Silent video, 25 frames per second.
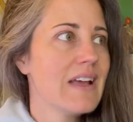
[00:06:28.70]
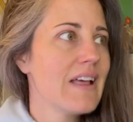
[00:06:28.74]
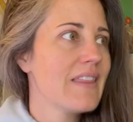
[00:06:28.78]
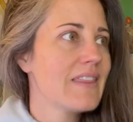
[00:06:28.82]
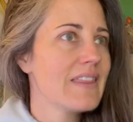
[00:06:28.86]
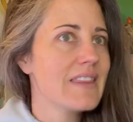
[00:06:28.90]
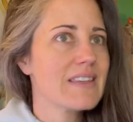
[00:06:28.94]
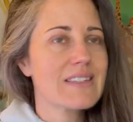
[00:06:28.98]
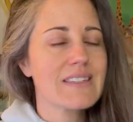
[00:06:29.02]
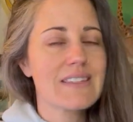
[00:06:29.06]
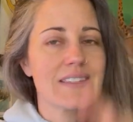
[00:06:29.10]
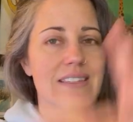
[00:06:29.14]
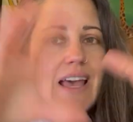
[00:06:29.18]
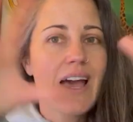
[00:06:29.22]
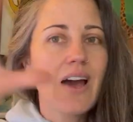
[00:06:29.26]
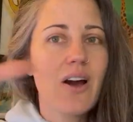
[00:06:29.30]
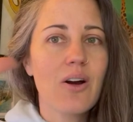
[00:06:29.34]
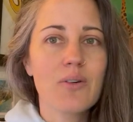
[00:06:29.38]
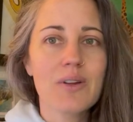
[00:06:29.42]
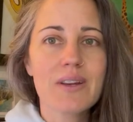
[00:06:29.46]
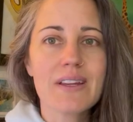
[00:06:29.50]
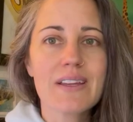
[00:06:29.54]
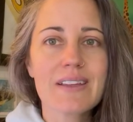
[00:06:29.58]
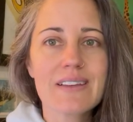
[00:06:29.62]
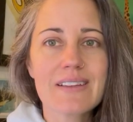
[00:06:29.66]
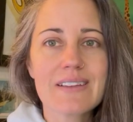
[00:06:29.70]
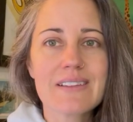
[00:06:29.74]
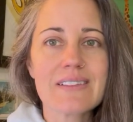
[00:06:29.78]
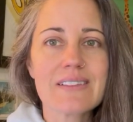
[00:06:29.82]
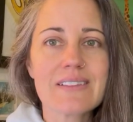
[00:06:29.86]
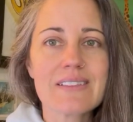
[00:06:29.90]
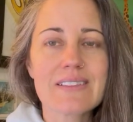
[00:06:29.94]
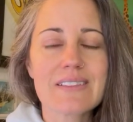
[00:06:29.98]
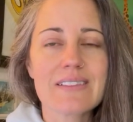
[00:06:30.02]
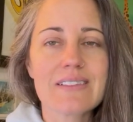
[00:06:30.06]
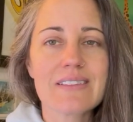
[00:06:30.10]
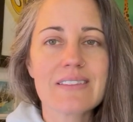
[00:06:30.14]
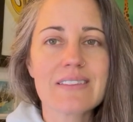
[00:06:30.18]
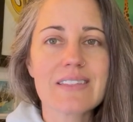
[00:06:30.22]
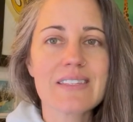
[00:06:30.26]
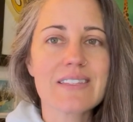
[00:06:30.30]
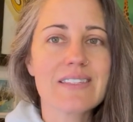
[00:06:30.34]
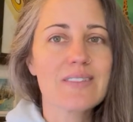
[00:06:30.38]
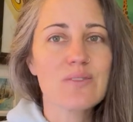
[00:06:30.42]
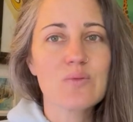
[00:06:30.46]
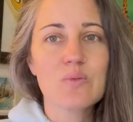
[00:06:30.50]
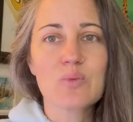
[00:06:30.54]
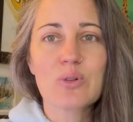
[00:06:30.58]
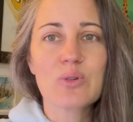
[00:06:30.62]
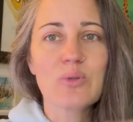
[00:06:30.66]
this is how it is and this
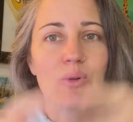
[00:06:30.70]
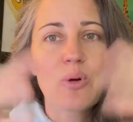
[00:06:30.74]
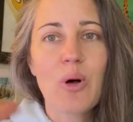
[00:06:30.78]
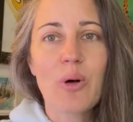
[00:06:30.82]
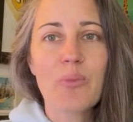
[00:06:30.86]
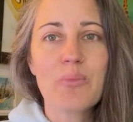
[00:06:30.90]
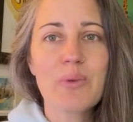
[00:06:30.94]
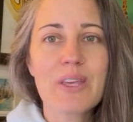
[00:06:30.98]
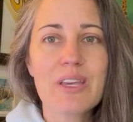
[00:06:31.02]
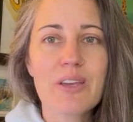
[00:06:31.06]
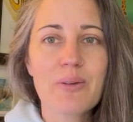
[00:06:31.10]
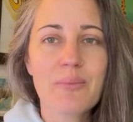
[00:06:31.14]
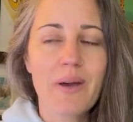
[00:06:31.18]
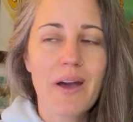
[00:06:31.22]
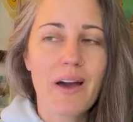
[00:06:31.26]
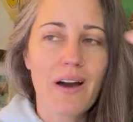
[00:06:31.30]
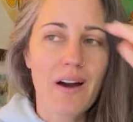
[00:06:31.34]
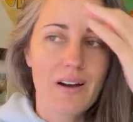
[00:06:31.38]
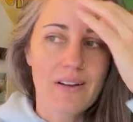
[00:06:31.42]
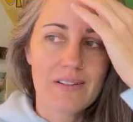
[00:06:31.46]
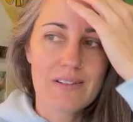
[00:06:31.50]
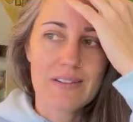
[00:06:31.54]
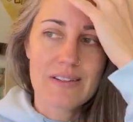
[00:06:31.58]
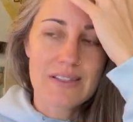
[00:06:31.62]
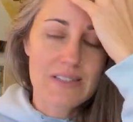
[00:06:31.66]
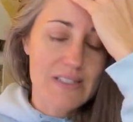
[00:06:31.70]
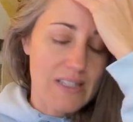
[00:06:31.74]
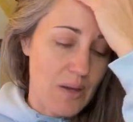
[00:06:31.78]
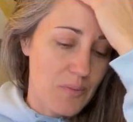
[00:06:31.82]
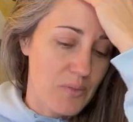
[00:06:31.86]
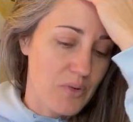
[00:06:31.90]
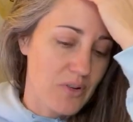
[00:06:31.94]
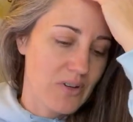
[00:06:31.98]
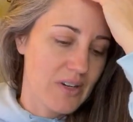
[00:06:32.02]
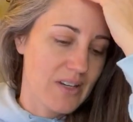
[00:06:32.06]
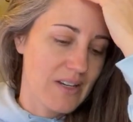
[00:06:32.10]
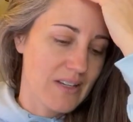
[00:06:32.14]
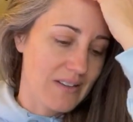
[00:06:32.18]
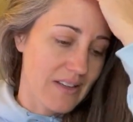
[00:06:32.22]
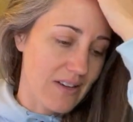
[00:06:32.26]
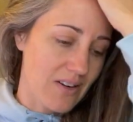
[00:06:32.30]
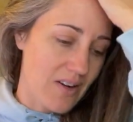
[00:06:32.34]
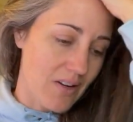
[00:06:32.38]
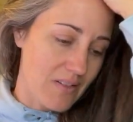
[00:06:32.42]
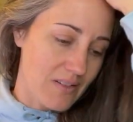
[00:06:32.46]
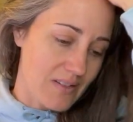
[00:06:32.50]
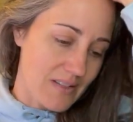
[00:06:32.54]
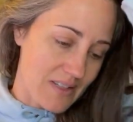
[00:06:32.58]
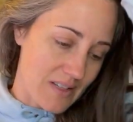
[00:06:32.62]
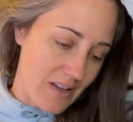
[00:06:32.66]
is what it'll all be about and the summary and like
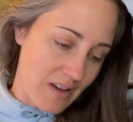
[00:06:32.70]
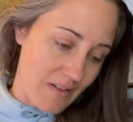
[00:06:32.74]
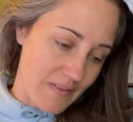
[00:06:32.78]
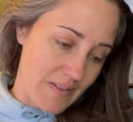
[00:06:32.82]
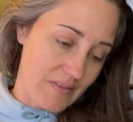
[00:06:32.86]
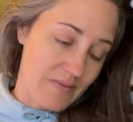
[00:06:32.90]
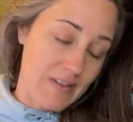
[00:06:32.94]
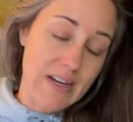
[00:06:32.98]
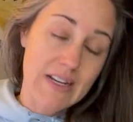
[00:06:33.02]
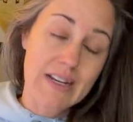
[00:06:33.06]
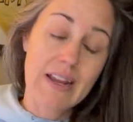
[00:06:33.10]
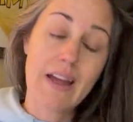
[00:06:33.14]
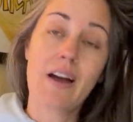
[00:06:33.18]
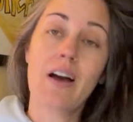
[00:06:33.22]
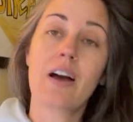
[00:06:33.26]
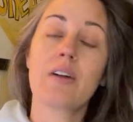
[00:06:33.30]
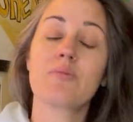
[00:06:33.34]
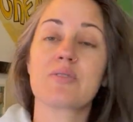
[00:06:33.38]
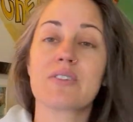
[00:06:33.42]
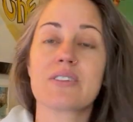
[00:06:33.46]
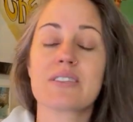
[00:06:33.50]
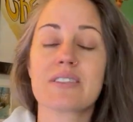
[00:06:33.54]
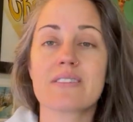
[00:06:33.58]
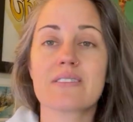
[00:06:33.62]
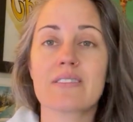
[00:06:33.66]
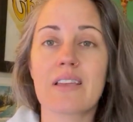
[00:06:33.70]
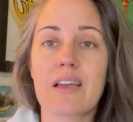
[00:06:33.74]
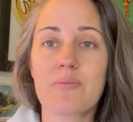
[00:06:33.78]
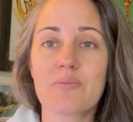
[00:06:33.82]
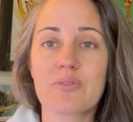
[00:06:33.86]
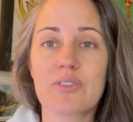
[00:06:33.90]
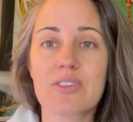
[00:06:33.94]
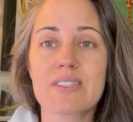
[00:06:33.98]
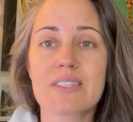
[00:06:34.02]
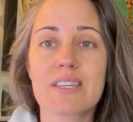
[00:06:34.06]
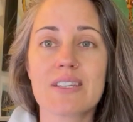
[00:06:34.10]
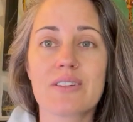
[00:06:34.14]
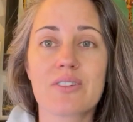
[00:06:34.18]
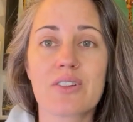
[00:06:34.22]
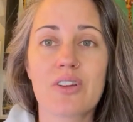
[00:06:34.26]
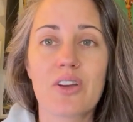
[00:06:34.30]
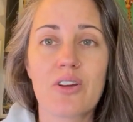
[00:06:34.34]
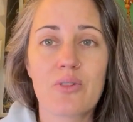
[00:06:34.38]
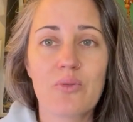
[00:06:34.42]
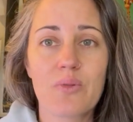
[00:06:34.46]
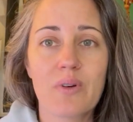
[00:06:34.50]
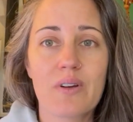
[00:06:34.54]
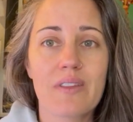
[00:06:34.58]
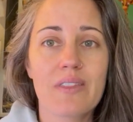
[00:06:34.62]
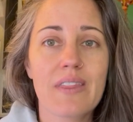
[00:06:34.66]
all this stuff. And right now I'm just, I'm just going to
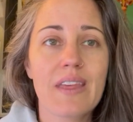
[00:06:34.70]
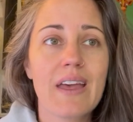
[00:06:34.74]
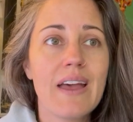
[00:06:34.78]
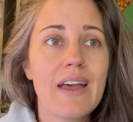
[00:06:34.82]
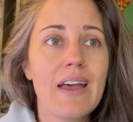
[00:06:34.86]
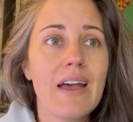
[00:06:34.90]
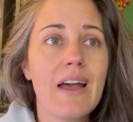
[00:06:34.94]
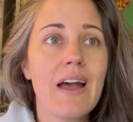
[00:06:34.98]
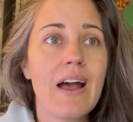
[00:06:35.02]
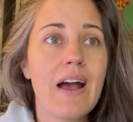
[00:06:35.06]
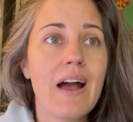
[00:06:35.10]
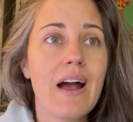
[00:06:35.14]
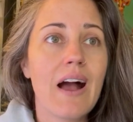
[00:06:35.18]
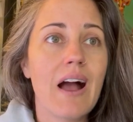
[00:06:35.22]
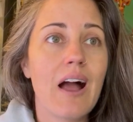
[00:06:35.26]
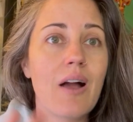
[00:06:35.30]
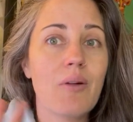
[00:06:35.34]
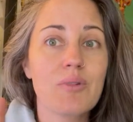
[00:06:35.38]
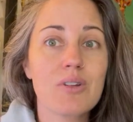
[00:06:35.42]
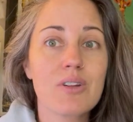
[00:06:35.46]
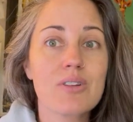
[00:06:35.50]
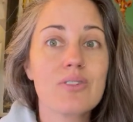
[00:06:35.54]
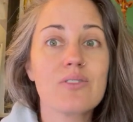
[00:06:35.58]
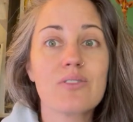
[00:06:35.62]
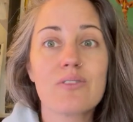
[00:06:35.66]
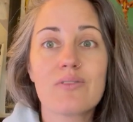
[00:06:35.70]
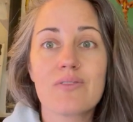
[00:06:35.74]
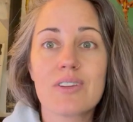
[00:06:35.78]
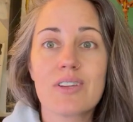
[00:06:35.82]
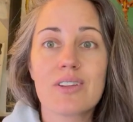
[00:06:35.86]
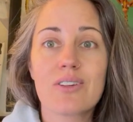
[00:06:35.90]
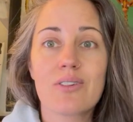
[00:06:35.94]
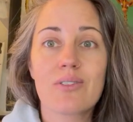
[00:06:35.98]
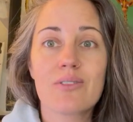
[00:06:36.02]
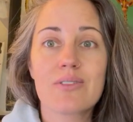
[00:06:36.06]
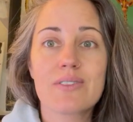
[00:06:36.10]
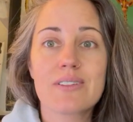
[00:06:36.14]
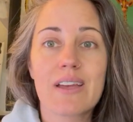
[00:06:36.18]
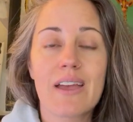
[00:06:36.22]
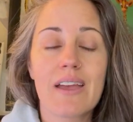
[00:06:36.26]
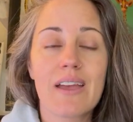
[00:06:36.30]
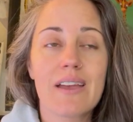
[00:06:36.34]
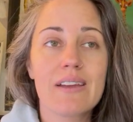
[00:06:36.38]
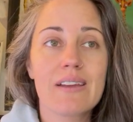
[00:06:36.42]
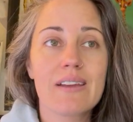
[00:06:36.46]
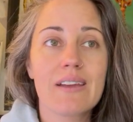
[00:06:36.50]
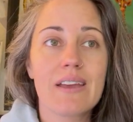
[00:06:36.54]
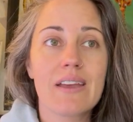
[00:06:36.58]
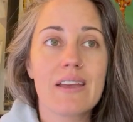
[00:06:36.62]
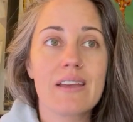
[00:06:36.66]
go with, I'm going to do a video a
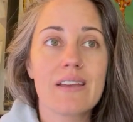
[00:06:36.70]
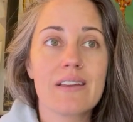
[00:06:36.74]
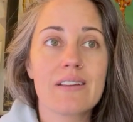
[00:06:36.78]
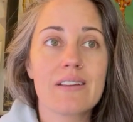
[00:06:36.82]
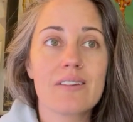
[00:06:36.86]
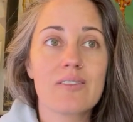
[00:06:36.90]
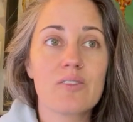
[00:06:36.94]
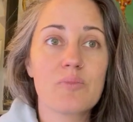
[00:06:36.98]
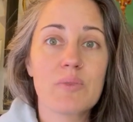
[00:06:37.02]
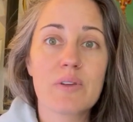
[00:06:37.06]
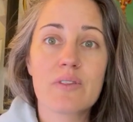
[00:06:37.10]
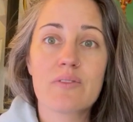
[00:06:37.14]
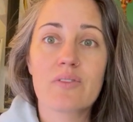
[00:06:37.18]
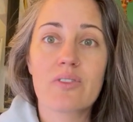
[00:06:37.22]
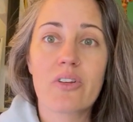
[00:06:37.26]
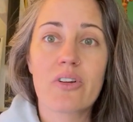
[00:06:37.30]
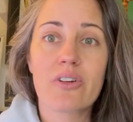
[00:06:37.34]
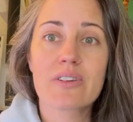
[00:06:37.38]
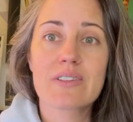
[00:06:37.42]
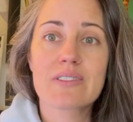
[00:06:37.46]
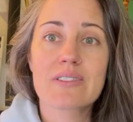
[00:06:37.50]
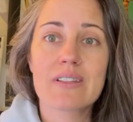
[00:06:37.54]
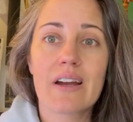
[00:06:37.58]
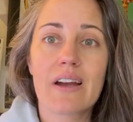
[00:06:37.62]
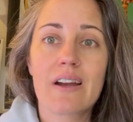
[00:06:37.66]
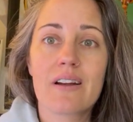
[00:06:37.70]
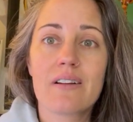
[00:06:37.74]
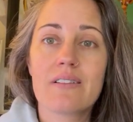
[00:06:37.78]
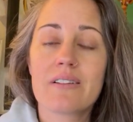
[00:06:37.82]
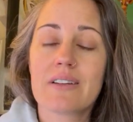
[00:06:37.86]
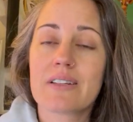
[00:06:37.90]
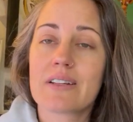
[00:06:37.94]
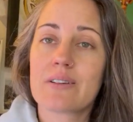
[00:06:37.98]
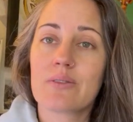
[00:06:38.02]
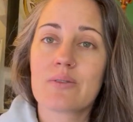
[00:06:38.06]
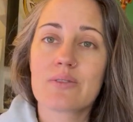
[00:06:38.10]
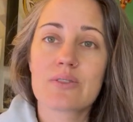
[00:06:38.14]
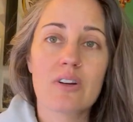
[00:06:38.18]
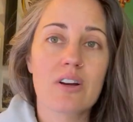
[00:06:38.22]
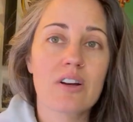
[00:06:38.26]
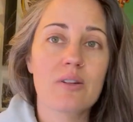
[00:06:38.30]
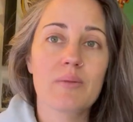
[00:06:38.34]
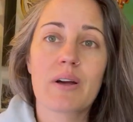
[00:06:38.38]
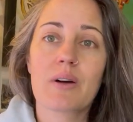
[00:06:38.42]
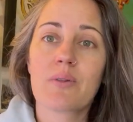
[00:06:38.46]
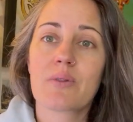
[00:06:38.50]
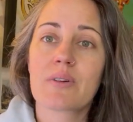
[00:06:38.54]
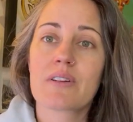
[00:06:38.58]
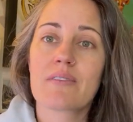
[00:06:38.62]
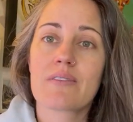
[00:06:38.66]
day and it'll be vlog style and I will talk
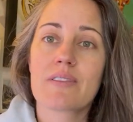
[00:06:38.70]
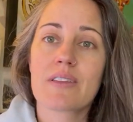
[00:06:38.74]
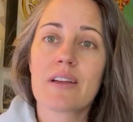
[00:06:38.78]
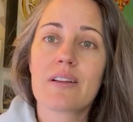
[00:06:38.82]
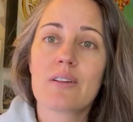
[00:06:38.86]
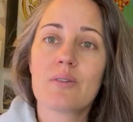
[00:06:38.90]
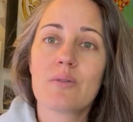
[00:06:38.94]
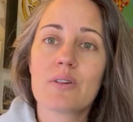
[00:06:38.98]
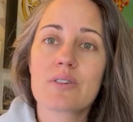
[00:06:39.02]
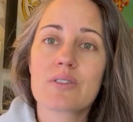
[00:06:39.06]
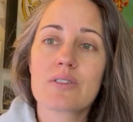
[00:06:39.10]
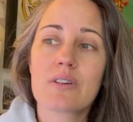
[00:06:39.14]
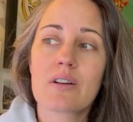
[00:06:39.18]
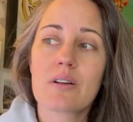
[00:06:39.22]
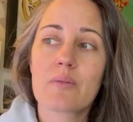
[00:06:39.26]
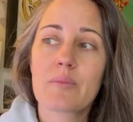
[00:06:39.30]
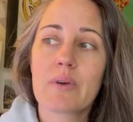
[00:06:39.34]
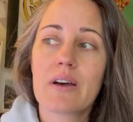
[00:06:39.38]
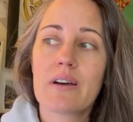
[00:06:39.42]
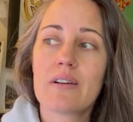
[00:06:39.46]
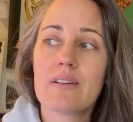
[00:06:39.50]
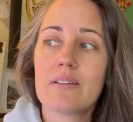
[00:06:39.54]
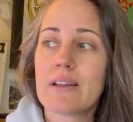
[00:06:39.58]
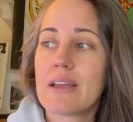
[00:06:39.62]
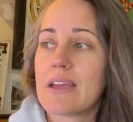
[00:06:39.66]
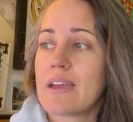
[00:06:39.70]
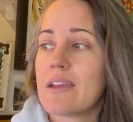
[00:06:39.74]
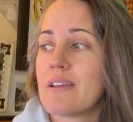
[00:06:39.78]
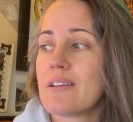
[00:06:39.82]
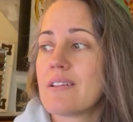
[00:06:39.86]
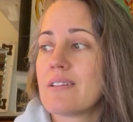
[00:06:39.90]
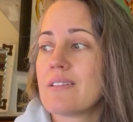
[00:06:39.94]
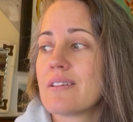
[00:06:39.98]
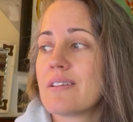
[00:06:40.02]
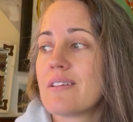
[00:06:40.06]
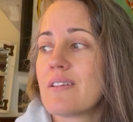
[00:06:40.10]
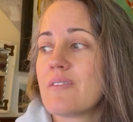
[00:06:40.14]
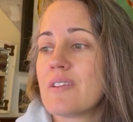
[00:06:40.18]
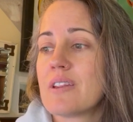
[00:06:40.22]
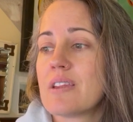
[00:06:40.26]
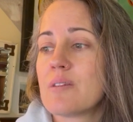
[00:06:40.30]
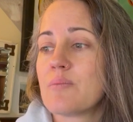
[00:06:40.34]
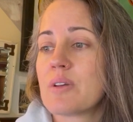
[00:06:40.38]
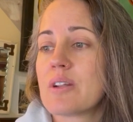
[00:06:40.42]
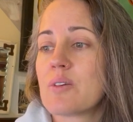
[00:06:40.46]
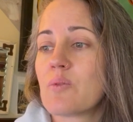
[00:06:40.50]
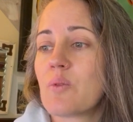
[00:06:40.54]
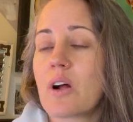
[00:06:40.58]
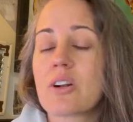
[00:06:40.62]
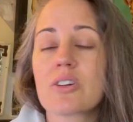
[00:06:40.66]
about whatever the hell I want to talk about. And if
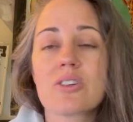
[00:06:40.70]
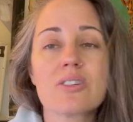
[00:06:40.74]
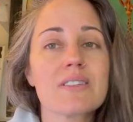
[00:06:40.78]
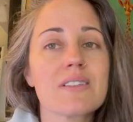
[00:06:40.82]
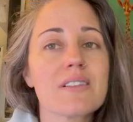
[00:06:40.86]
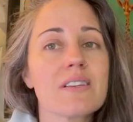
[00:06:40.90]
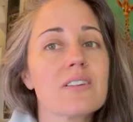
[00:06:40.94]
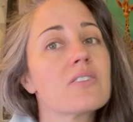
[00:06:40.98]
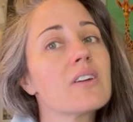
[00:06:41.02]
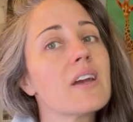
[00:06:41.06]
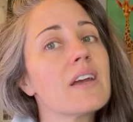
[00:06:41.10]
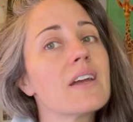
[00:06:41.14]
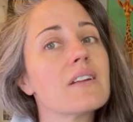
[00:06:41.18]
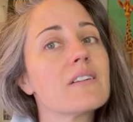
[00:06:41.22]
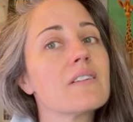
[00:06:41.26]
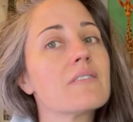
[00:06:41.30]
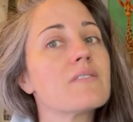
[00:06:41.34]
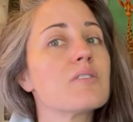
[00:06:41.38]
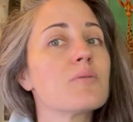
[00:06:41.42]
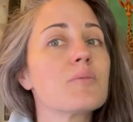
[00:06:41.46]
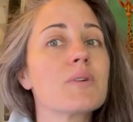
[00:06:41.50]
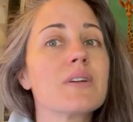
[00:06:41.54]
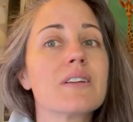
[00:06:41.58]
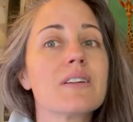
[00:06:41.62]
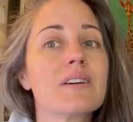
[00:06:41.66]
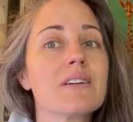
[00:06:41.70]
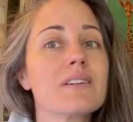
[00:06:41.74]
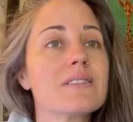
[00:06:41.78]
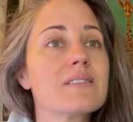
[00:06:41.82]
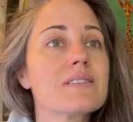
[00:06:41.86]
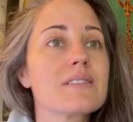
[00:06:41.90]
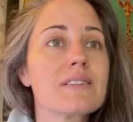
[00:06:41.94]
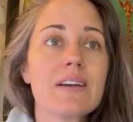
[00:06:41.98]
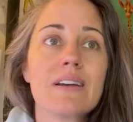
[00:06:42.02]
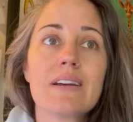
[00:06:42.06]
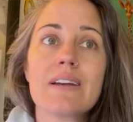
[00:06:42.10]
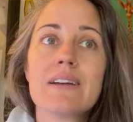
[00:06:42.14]
anybody watches it, great. If nobody does,